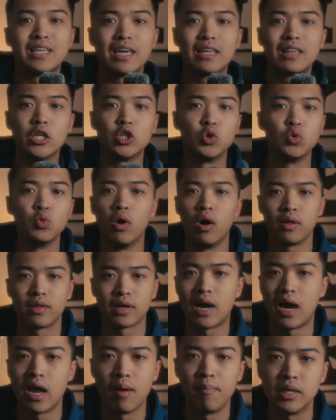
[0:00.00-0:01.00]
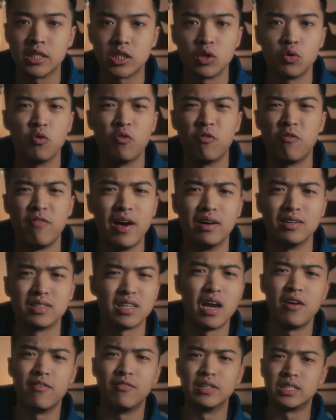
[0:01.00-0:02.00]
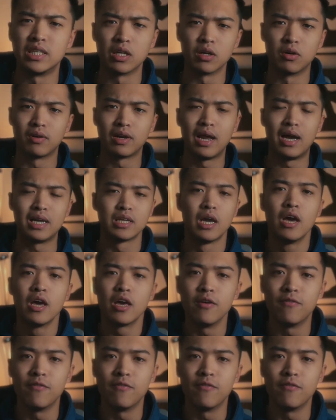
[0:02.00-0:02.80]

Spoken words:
say that you are the kind of person who fails every single class.